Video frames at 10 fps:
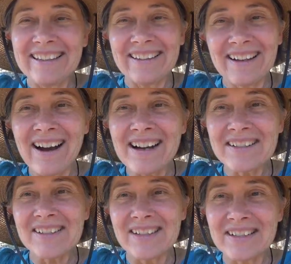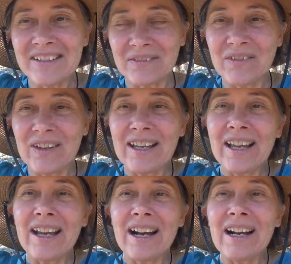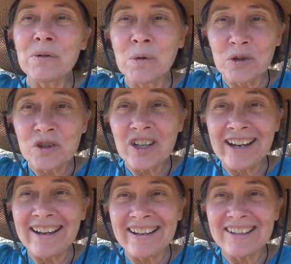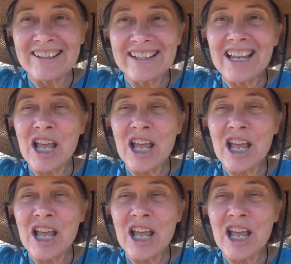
The consciousness of will change.